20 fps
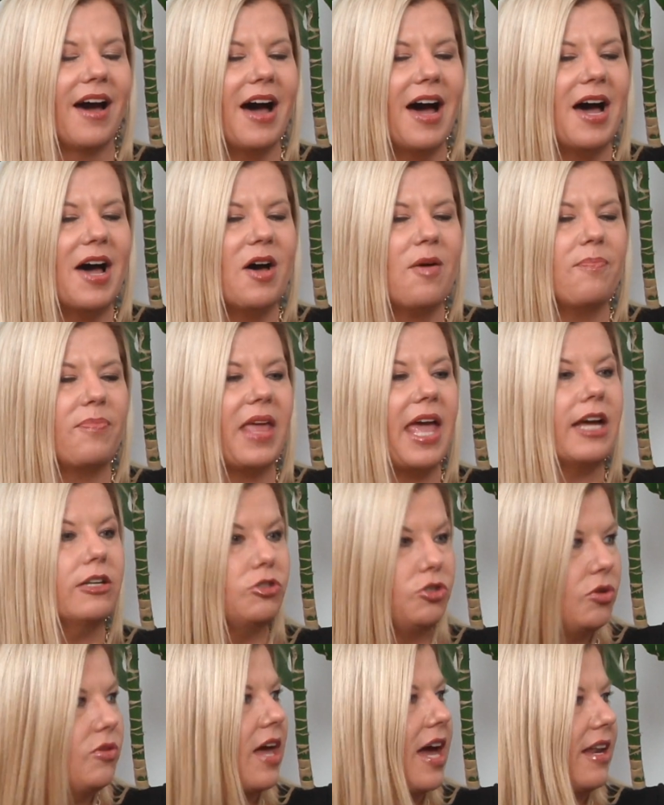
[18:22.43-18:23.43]

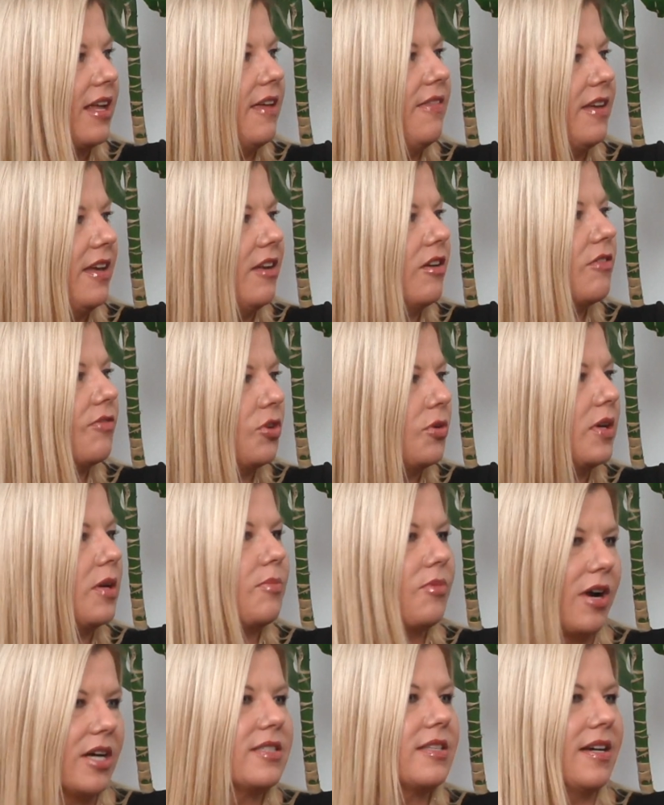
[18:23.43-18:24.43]
and do that in the
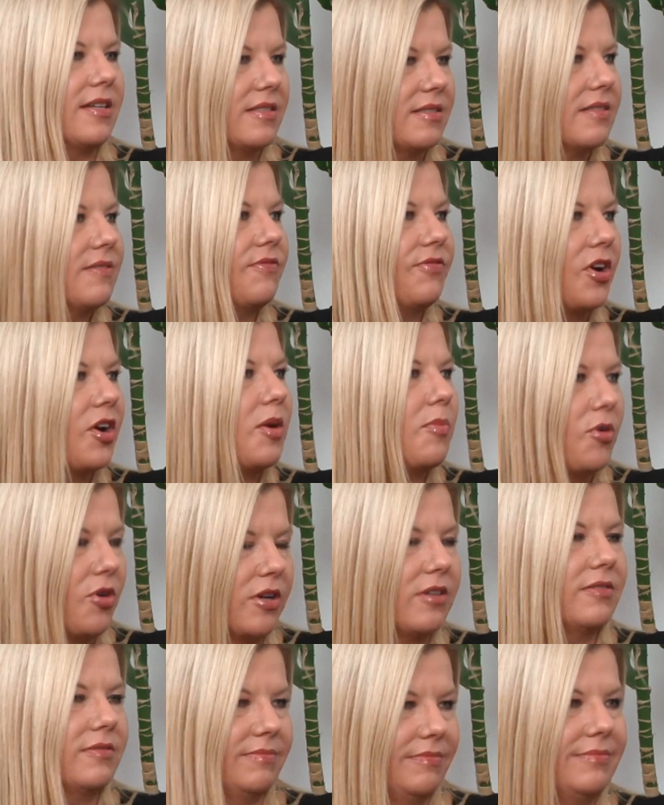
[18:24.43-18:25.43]
interviewing process. Very
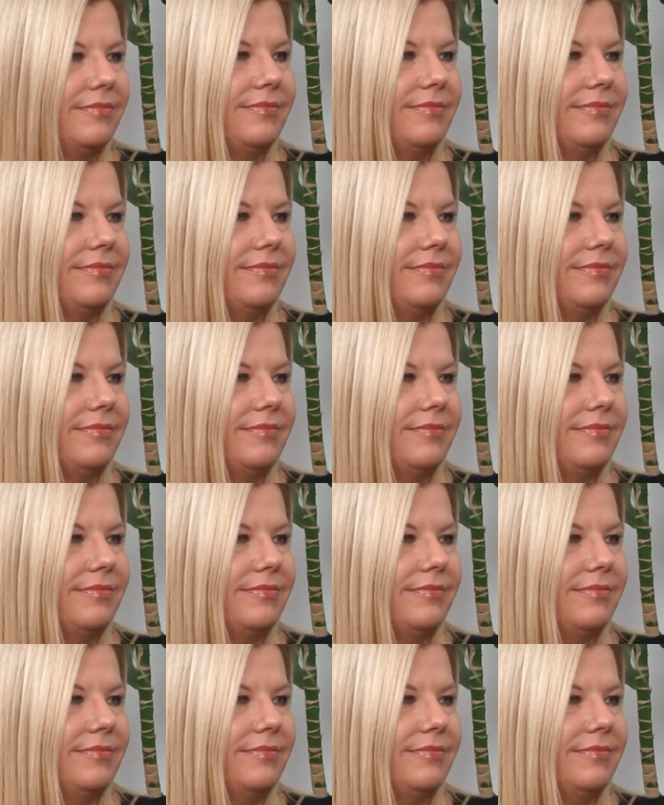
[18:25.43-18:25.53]
important.